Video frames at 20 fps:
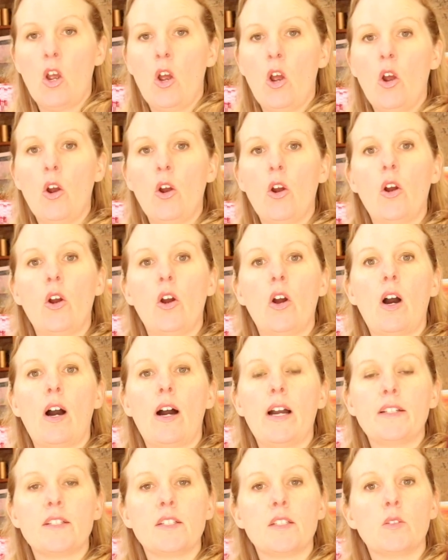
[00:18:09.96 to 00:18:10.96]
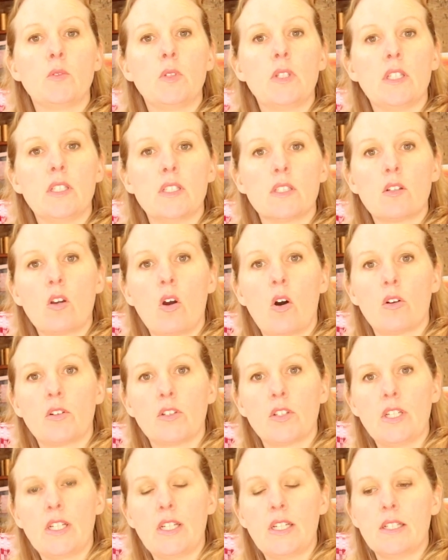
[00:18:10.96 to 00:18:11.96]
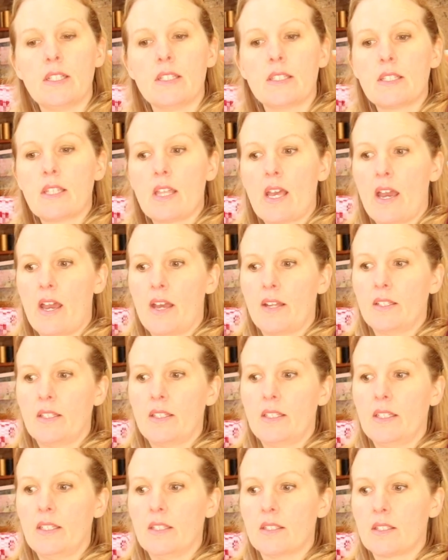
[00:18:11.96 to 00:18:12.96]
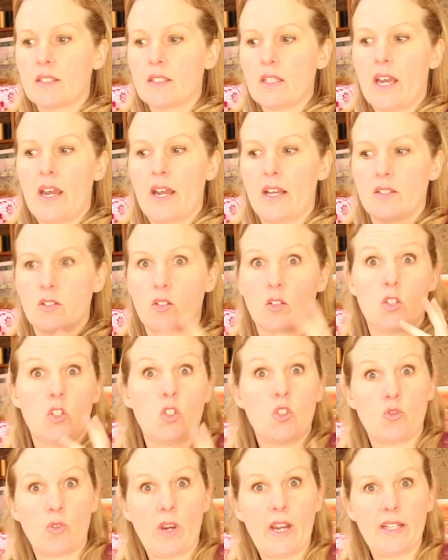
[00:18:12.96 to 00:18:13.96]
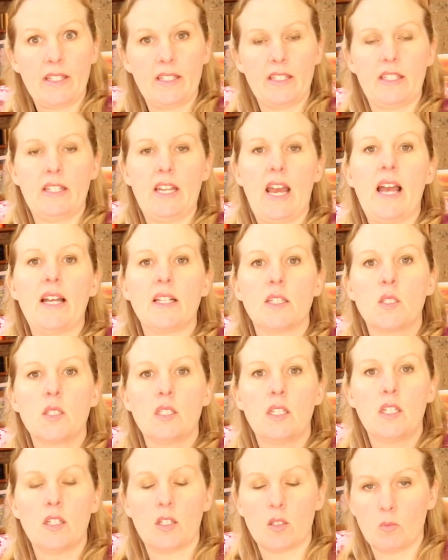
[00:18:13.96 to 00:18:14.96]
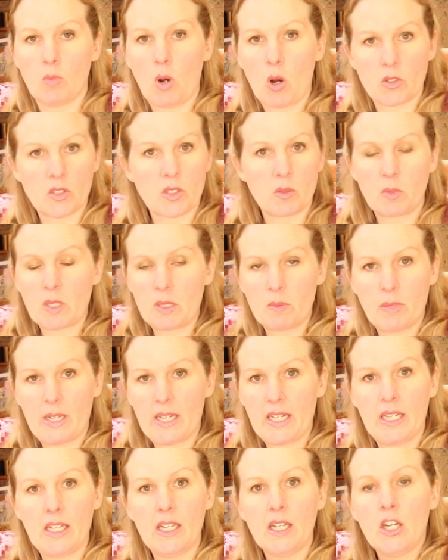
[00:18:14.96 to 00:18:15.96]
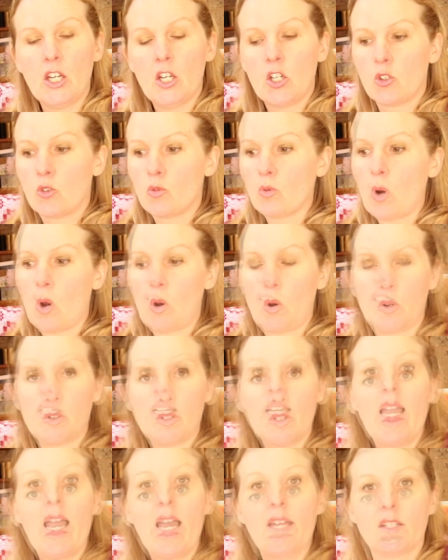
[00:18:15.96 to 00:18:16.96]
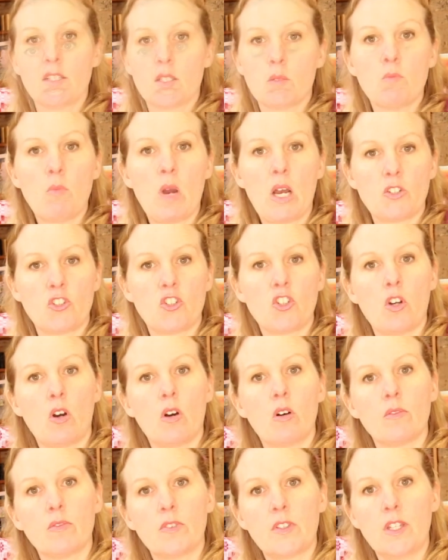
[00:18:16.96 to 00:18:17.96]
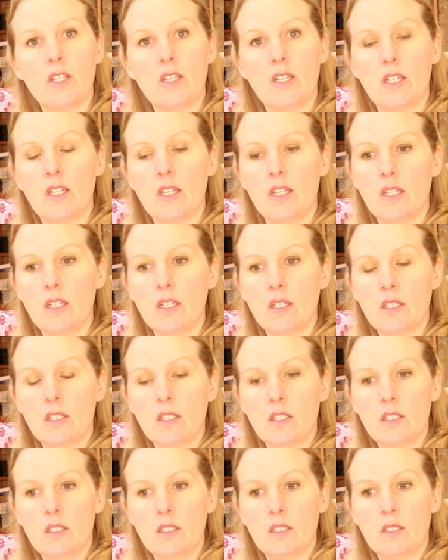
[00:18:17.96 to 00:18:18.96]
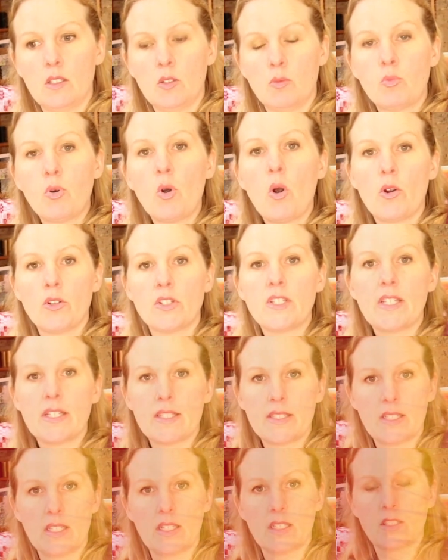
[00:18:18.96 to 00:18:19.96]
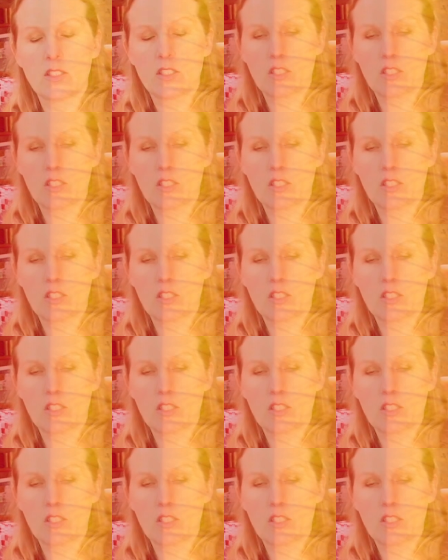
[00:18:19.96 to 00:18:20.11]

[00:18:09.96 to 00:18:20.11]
Her idea with this cotton is that it's as Australian as it can possibly be grown, and as much of the processing